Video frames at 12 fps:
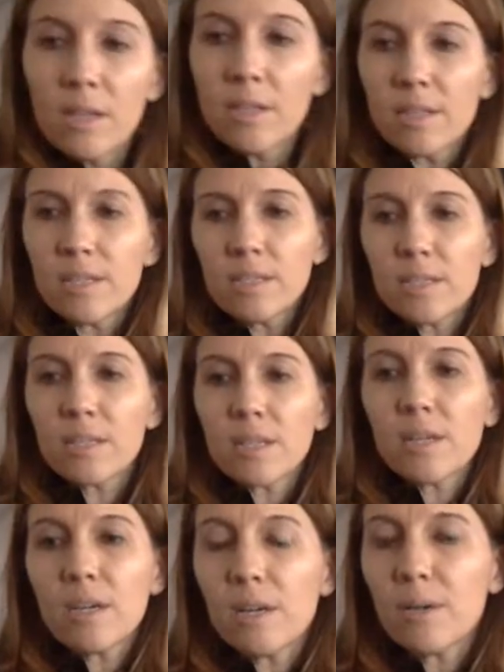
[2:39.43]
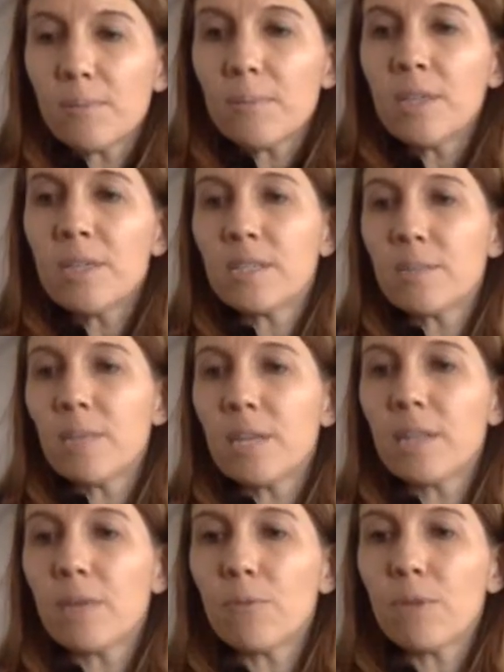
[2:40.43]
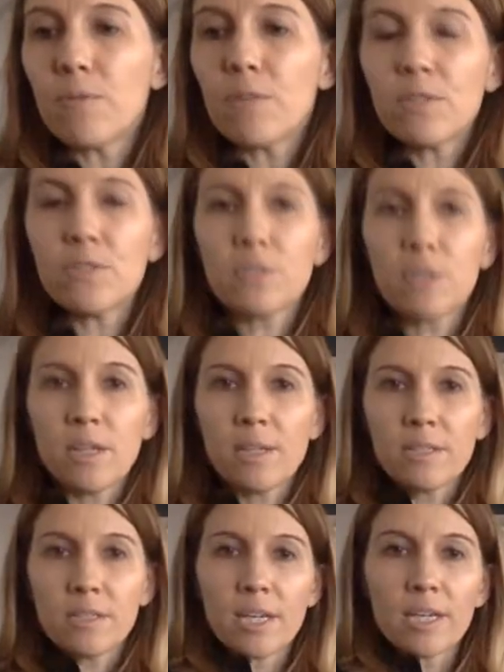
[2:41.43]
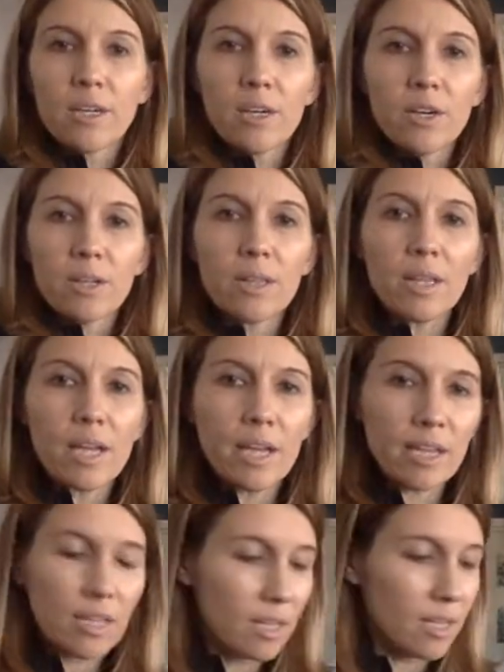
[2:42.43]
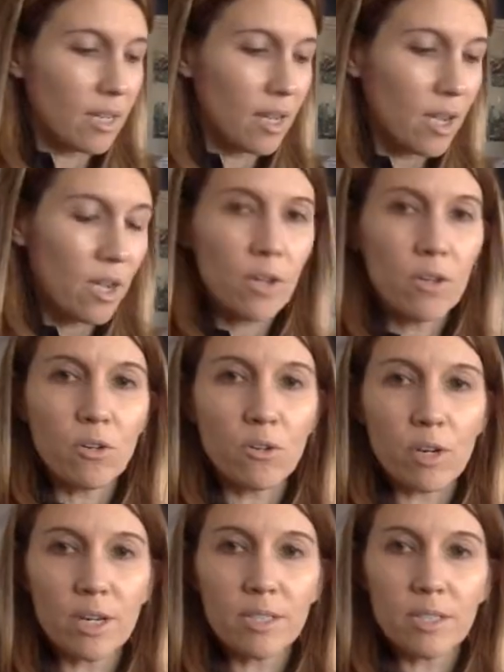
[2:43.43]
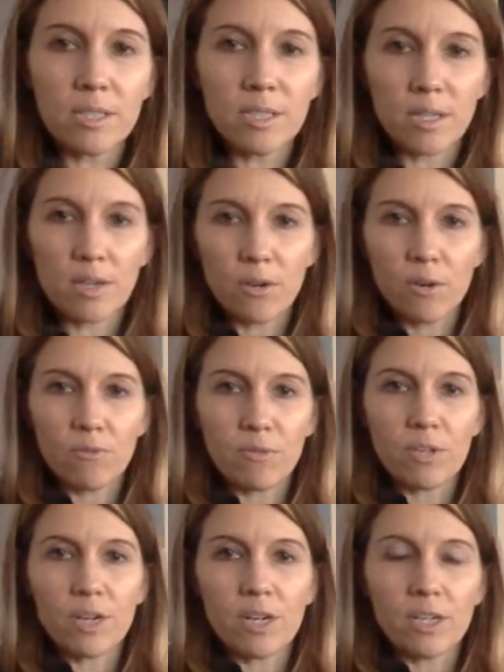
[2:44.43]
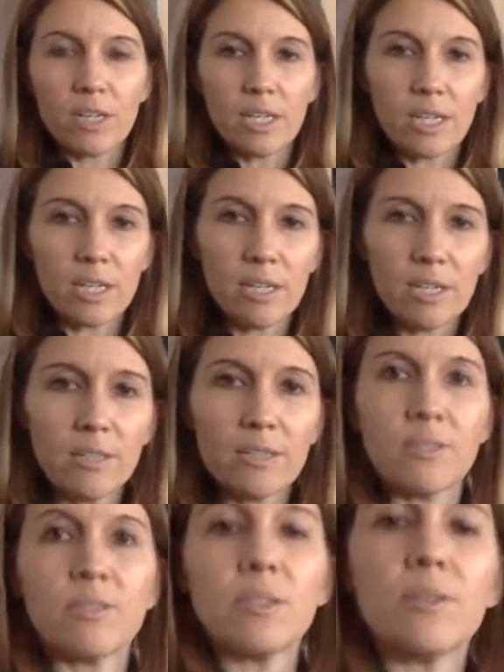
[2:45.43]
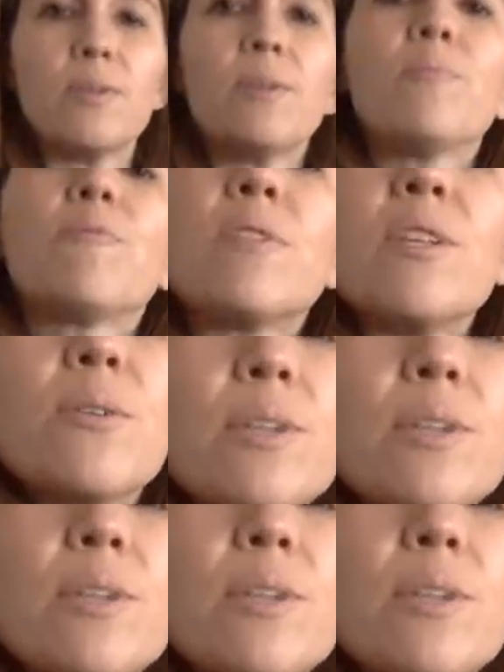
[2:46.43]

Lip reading: This is something that we first take our leg, cross it over our knee. So hopefully you